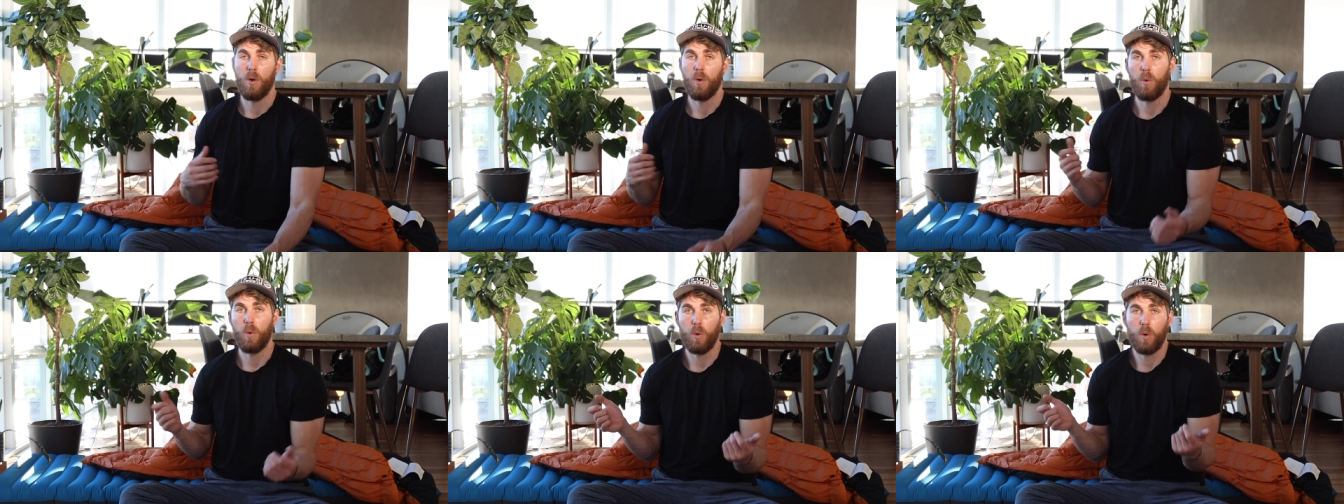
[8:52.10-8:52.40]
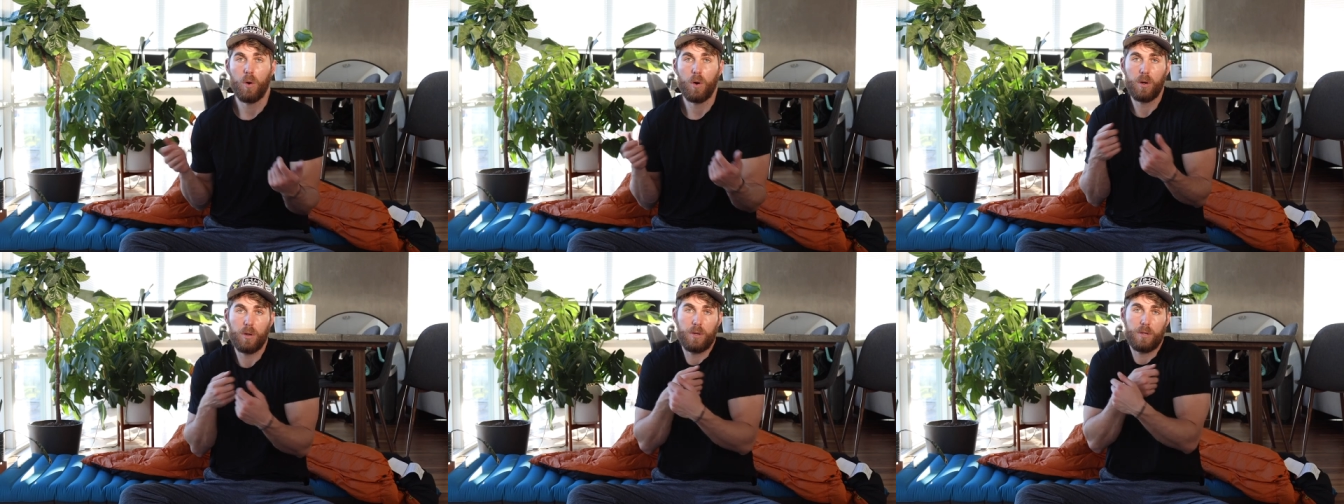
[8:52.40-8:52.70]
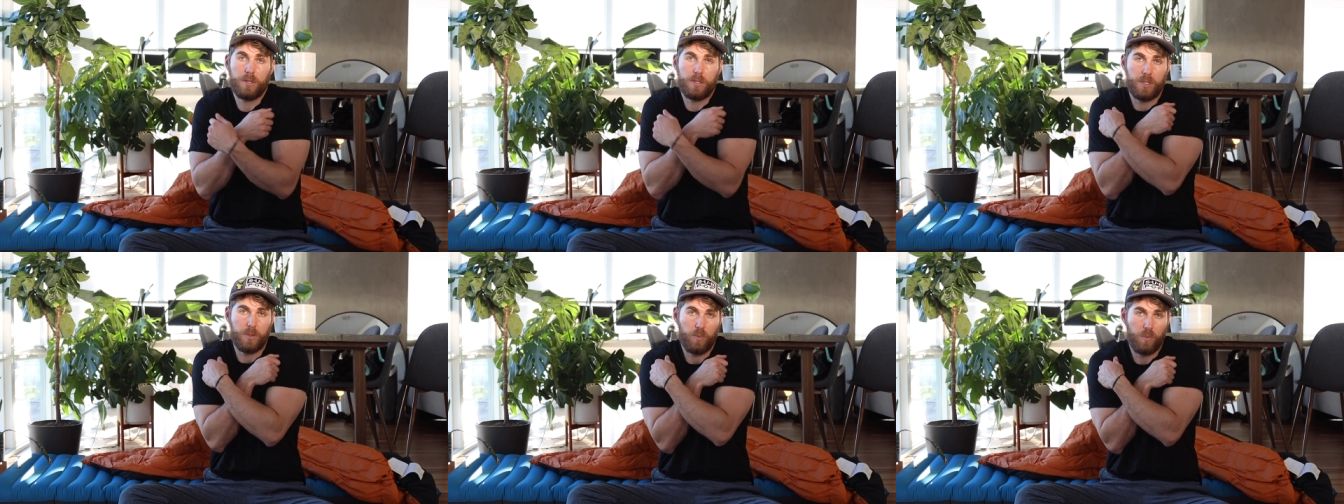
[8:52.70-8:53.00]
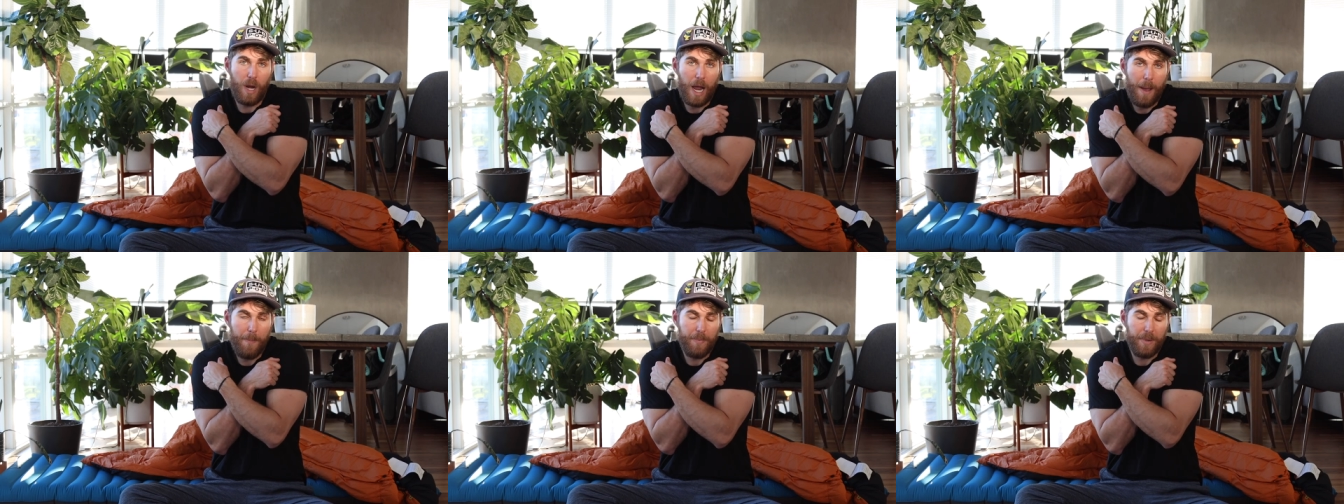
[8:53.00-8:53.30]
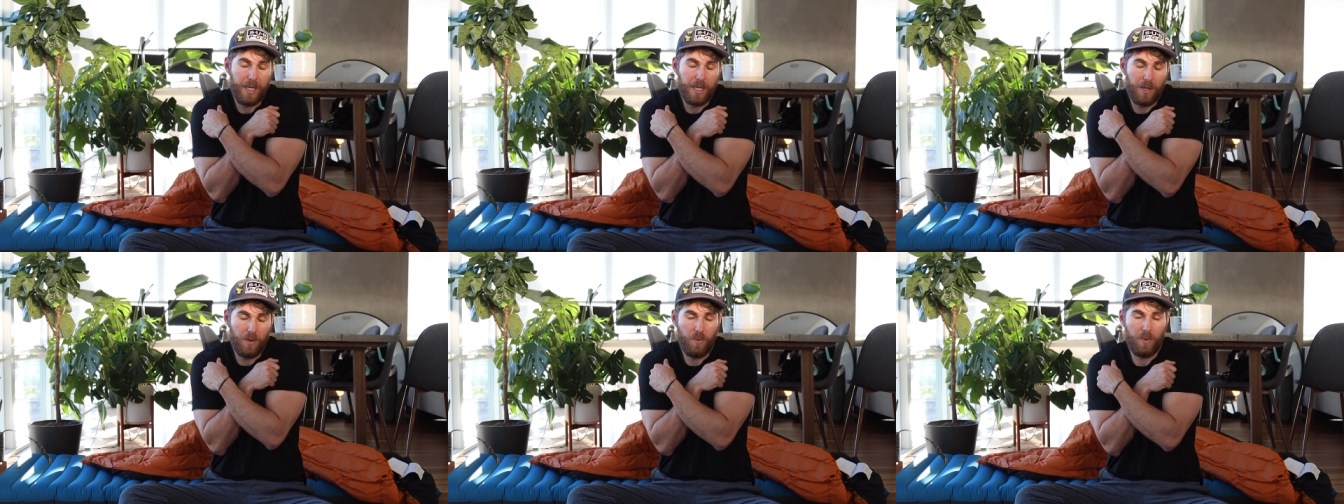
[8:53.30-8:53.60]
or
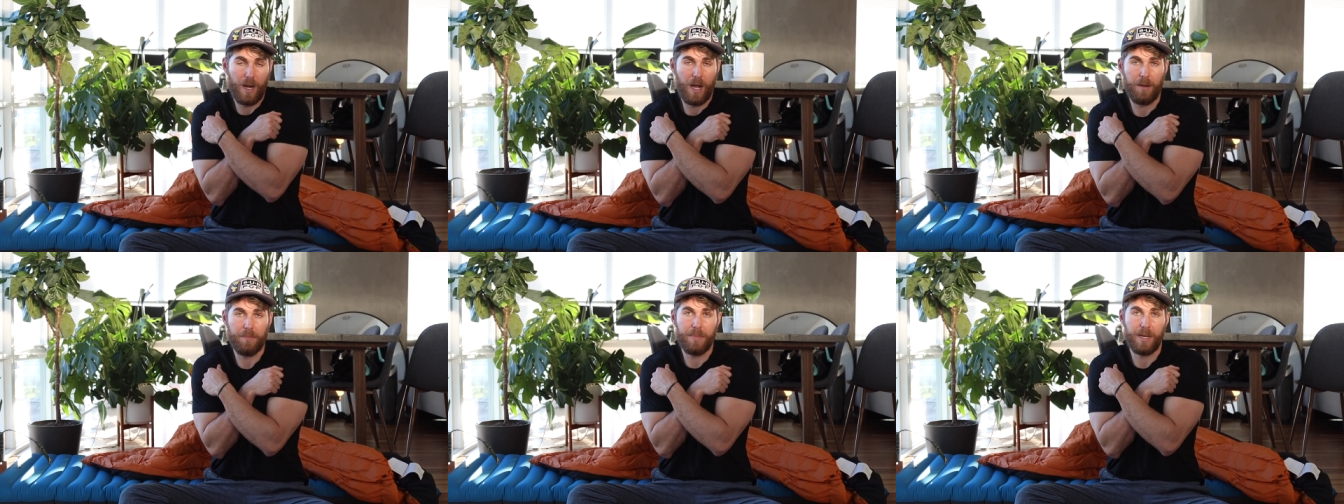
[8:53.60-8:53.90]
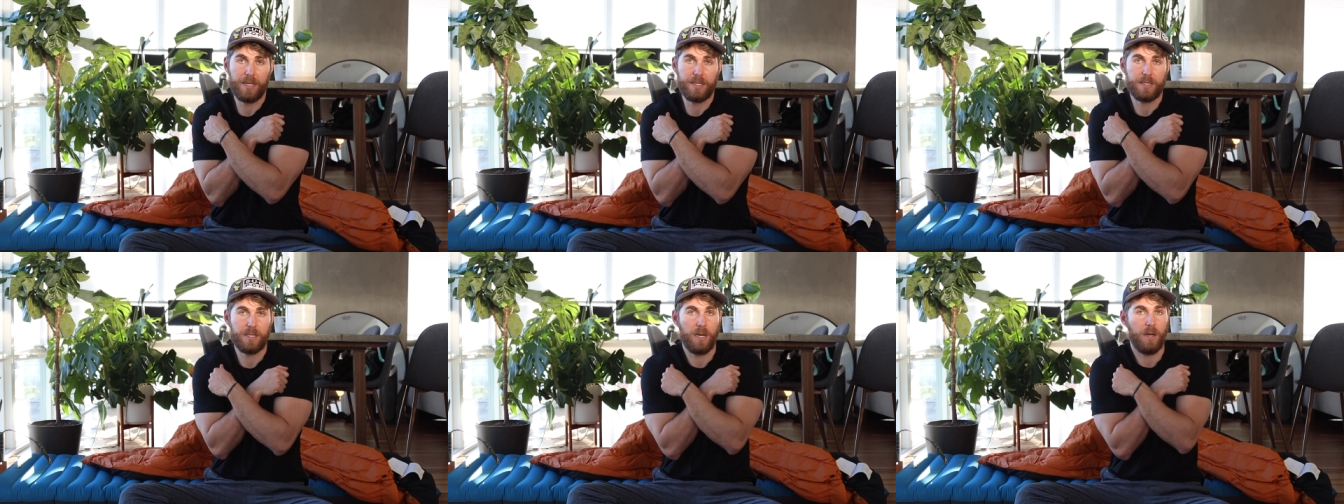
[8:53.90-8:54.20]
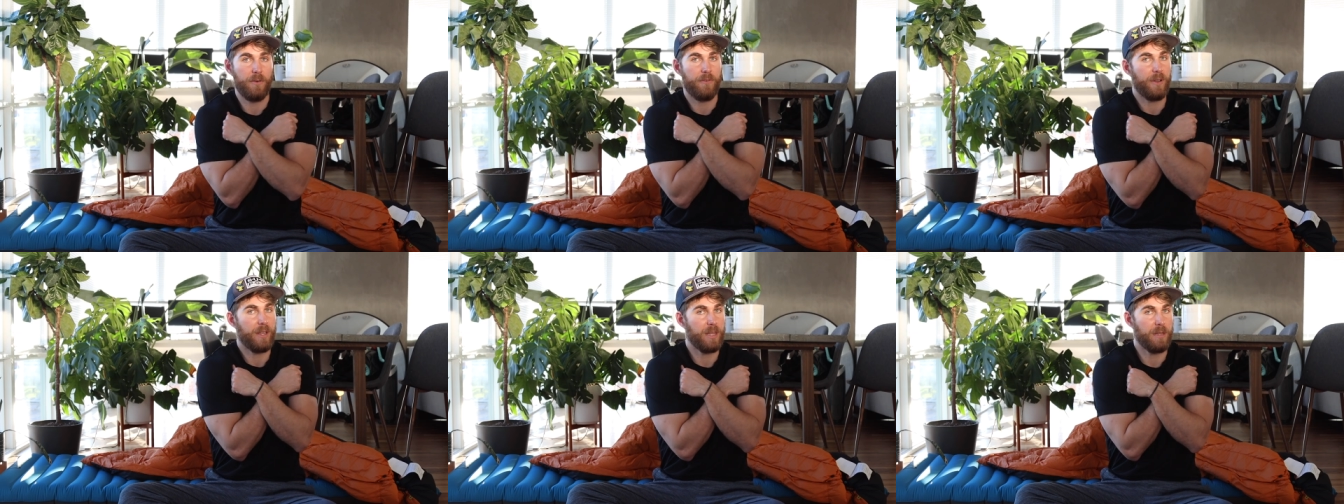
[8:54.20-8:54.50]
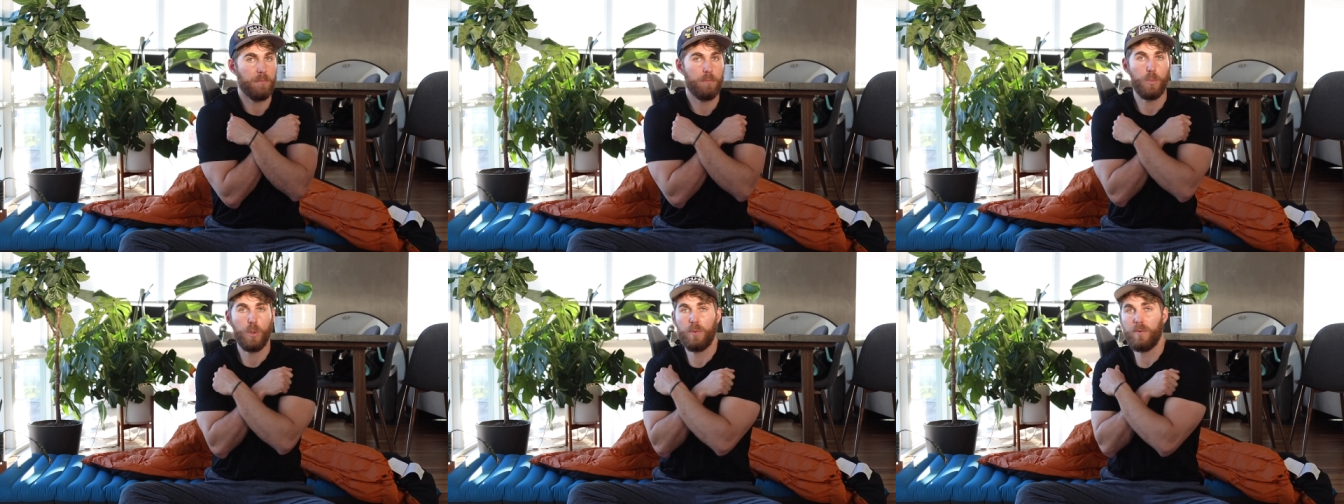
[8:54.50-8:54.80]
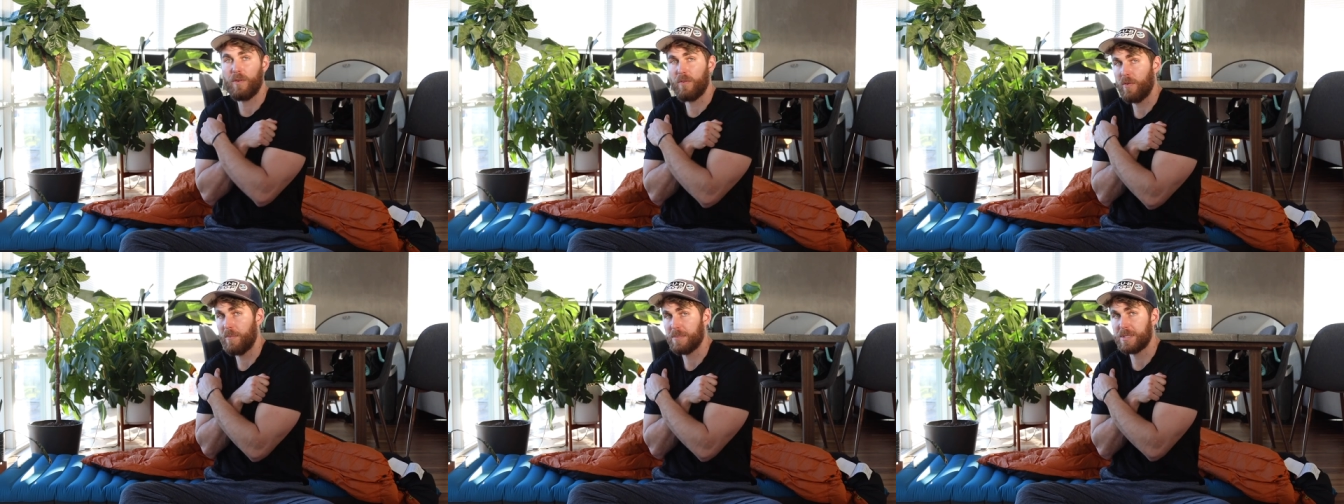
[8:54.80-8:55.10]
wrapping it around myself and then
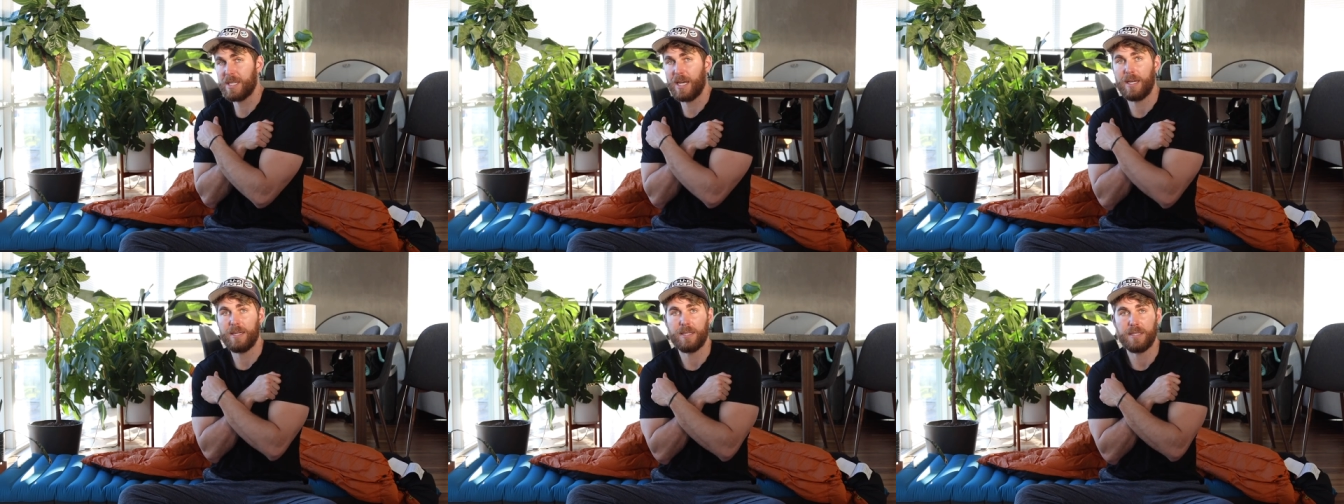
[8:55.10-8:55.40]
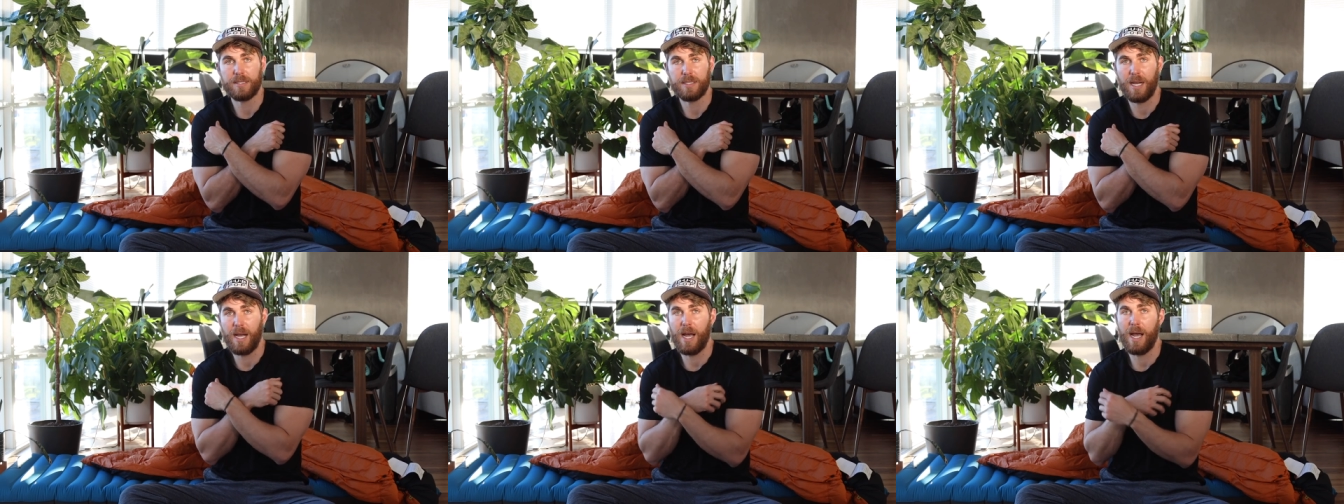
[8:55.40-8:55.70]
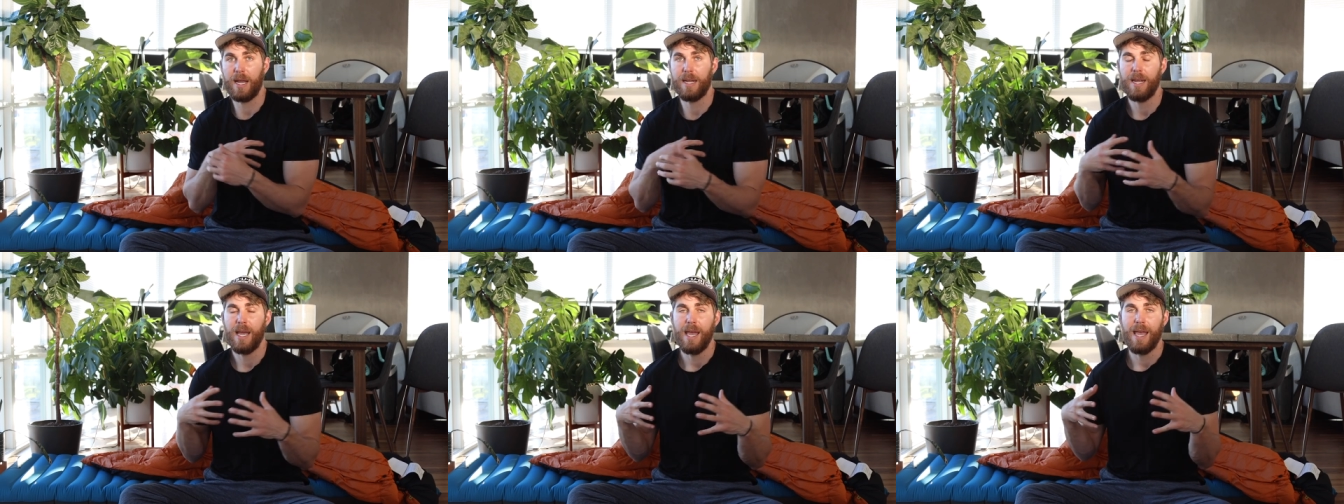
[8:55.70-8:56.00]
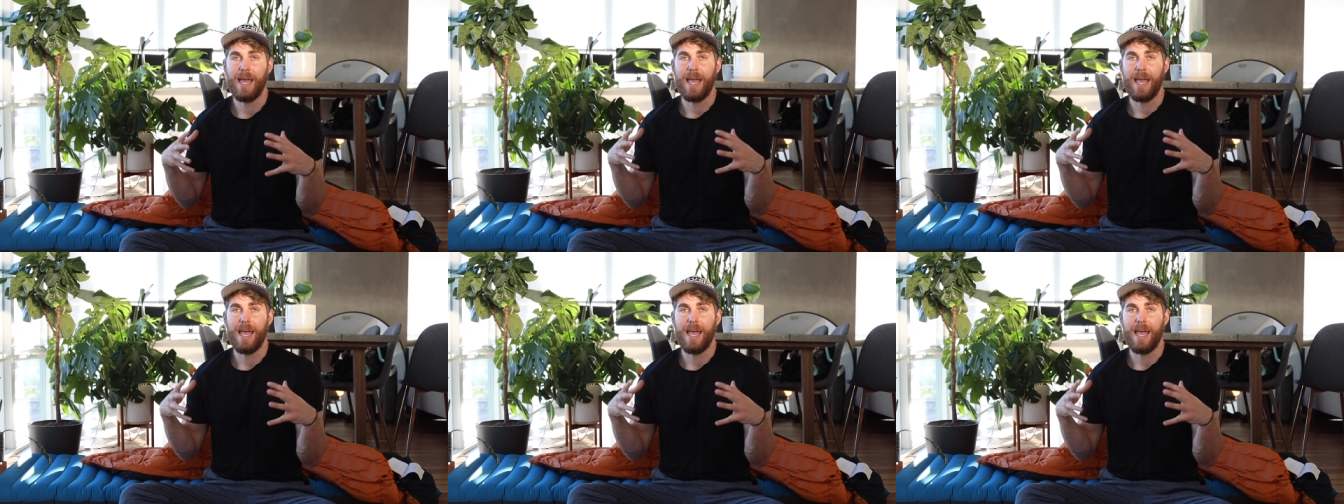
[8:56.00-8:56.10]
moving from side to side